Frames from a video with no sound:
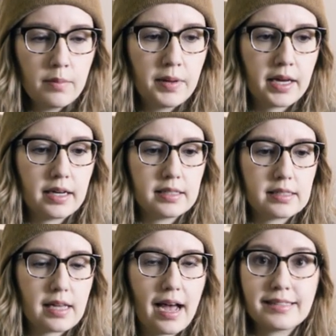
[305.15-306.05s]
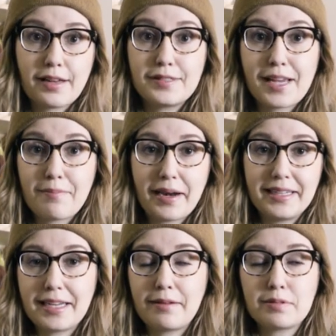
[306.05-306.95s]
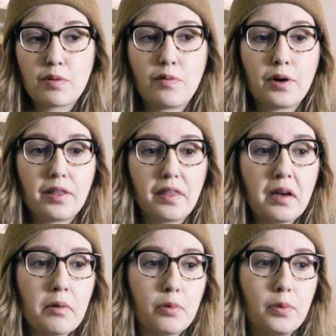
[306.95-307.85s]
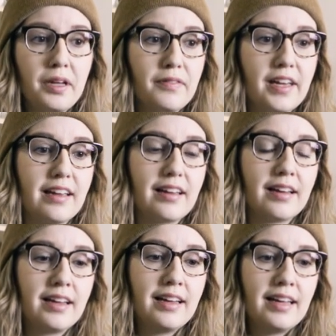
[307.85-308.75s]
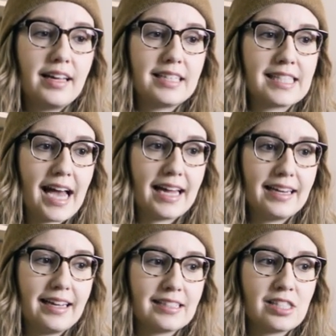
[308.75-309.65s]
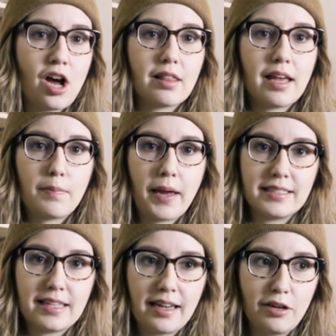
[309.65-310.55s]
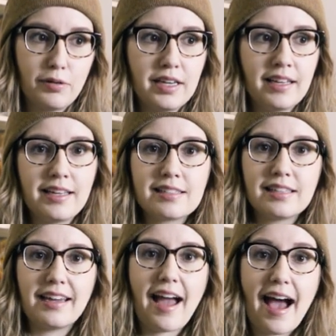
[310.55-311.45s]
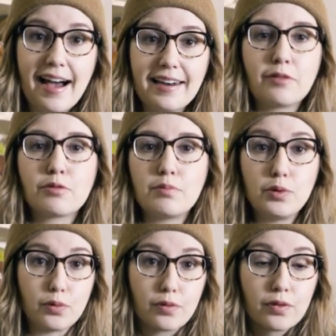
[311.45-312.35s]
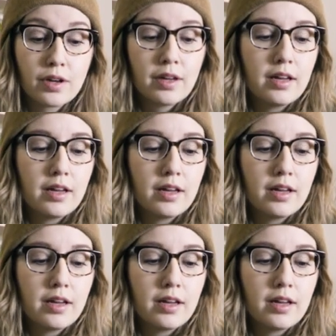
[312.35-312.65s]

Because as I've said many times before, the thing about weaving is that it's not like painting. You can easily add and remove.